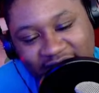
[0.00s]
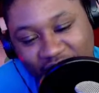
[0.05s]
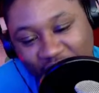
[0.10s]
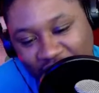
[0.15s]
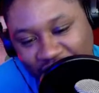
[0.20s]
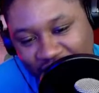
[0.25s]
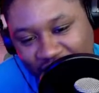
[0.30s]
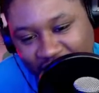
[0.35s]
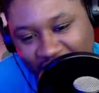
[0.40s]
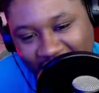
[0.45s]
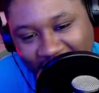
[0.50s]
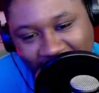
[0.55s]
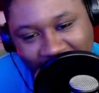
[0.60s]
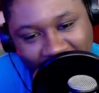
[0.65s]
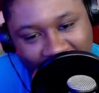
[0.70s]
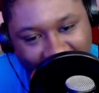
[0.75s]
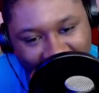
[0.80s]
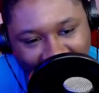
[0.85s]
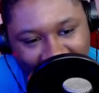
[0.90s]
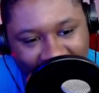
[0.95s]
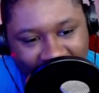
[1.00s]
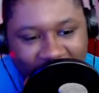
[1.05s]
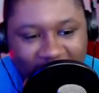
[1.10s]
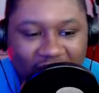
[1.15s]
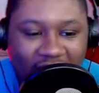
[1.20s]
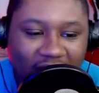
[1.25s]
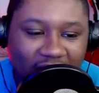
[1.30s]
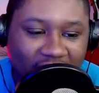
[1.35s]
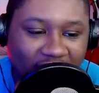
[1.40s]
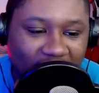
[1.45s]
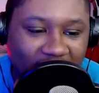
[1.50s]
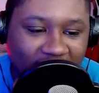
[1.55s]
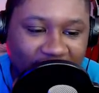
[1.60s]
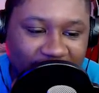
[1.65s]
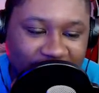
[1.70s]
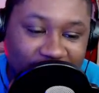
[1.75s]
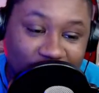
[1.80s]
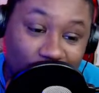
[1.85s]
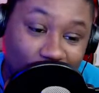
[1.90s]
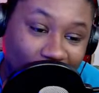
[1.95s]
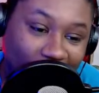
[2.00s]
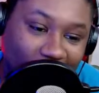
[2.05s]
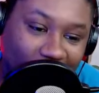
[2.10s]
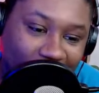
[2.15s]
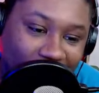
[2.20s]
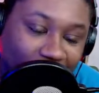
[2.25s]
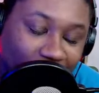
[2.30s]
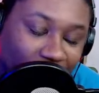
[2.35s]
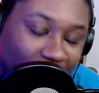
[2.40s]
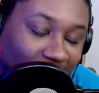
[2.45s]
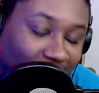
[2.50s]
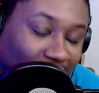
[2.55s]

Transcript: also kind of meh. I need to work on him a